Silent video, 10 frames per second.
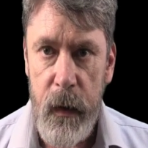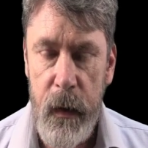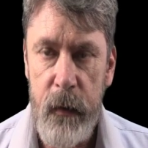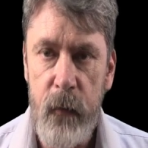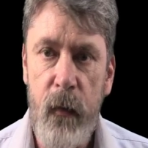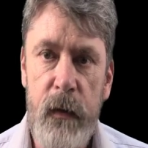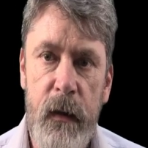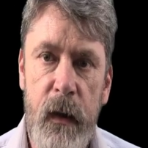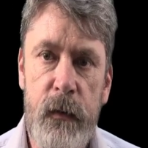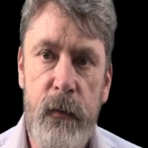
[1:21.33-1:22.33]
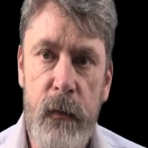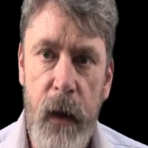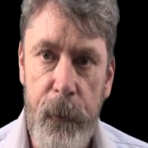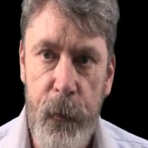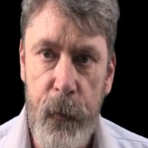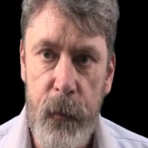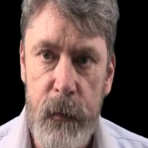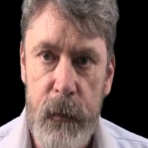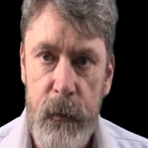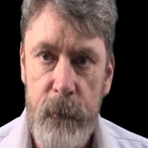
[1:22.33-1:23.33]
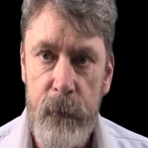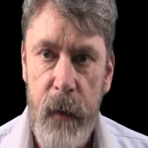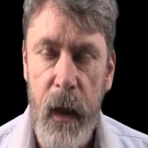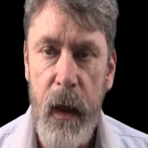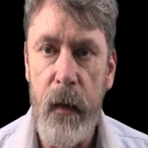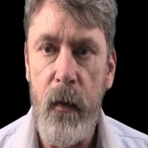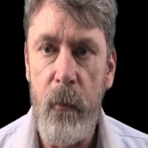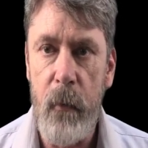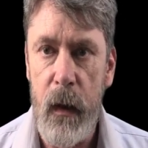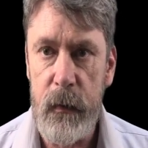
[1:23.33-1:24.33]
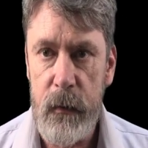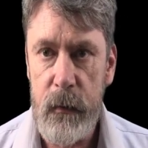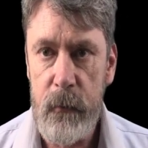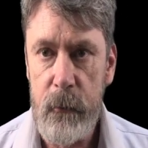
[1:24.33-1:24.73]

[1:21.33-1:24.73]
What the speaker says: into residential neighborhoods in Donbass.